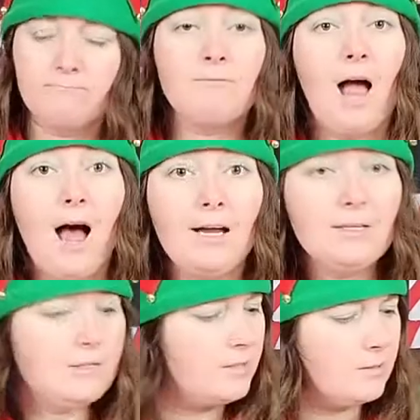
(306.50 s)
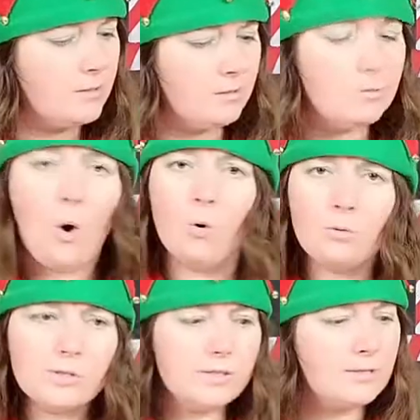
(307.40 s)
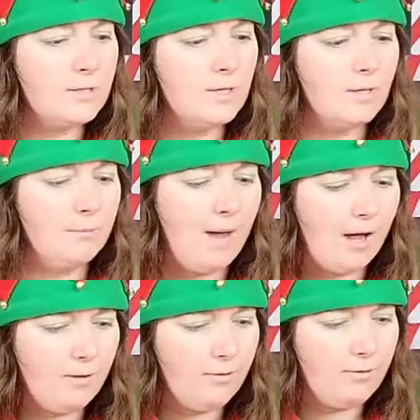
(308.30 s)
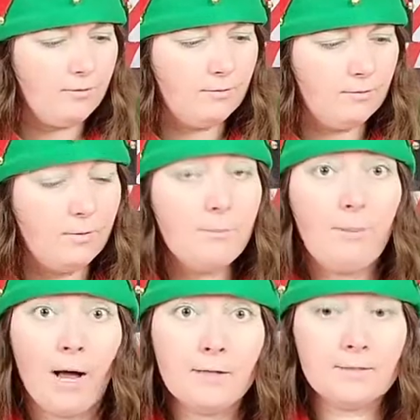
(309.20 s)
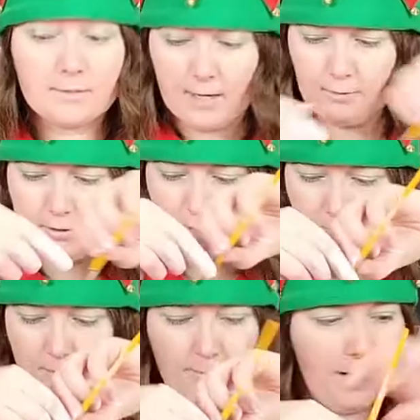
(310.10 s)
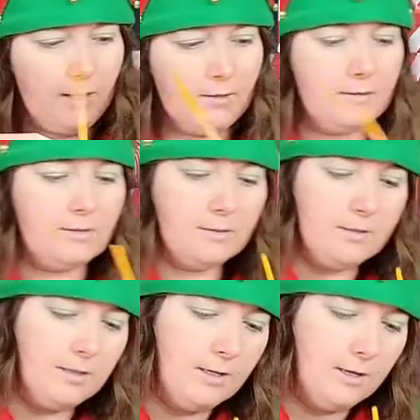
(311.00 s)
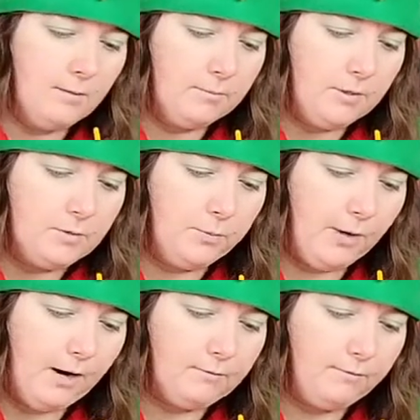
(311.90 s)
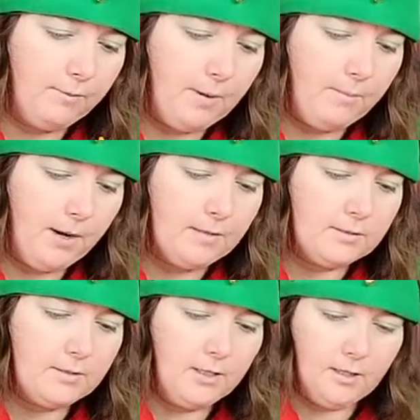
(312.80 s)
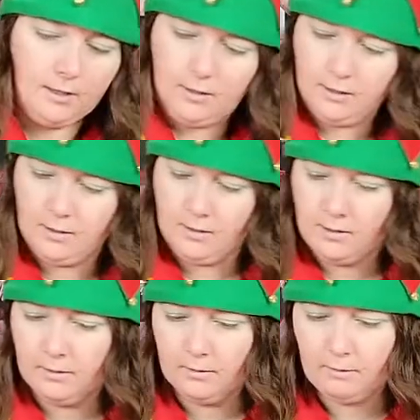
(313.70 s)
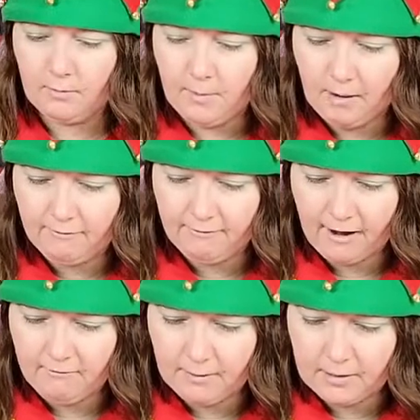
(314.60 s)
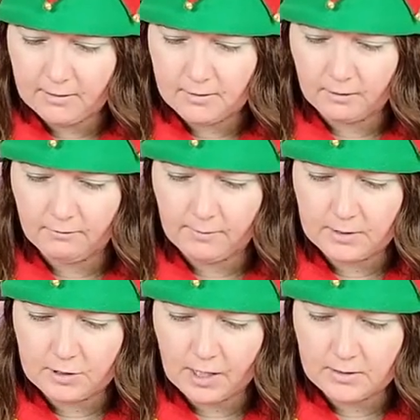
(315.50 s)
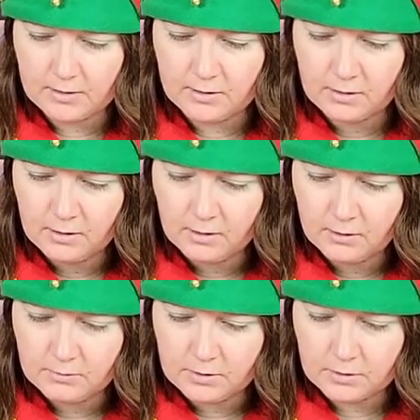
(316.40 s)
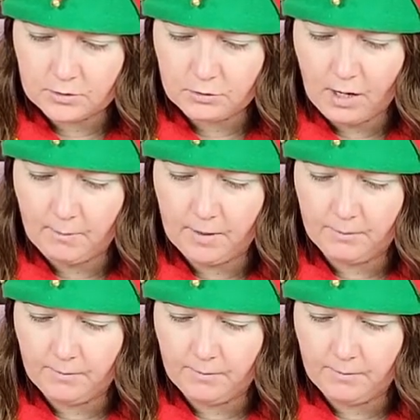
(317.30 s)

Eyes? Nose? Mouth? Buttons. I want to start with the buttons. Use brown for my buttons here. Give him about 5 buttons. Start from the chest. Just going to drop my